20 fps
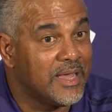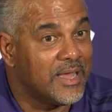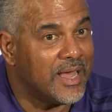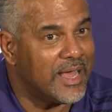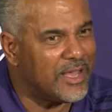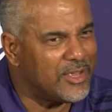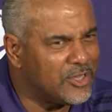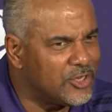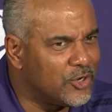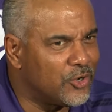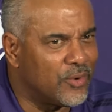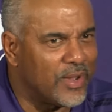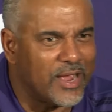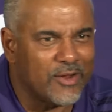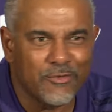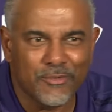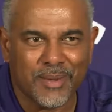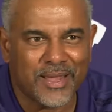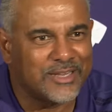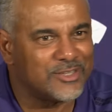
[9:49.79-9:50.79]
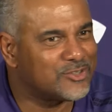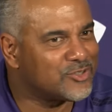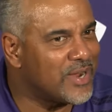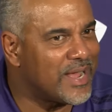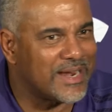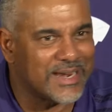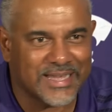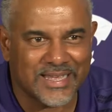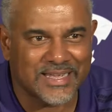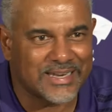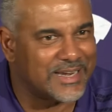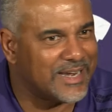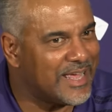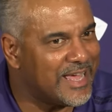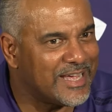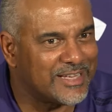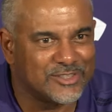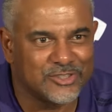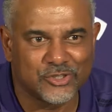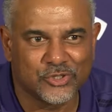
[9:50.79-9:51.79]
how you know everybody's trying to get an
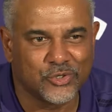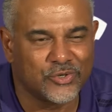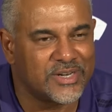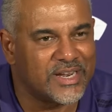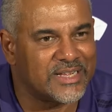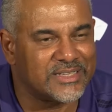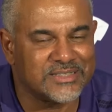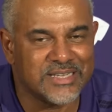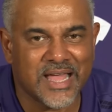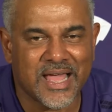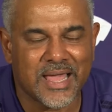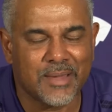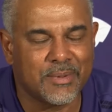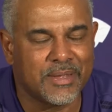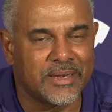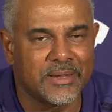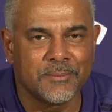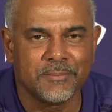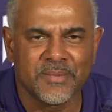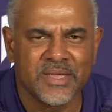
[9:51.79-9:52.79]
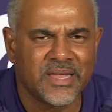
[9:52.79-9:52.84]
edge during that time, and